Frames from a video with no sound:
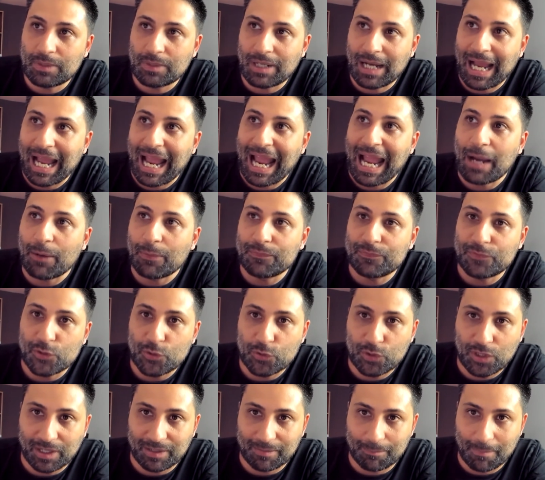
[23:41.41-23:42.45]
How have
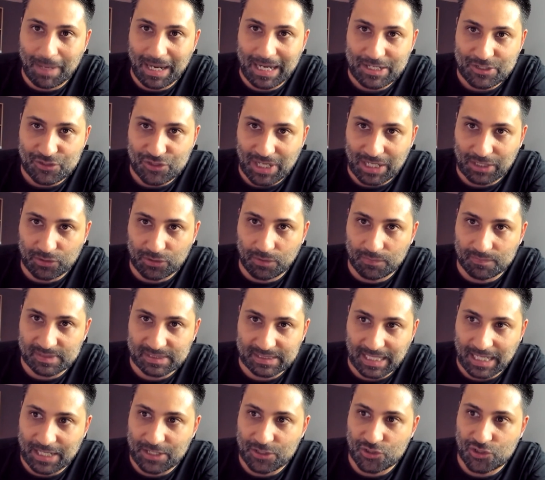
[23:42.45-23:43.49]
you kind of managed that
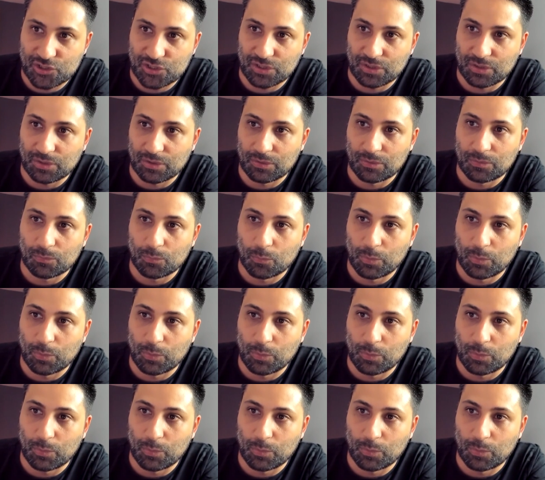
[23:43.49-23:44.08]
conversation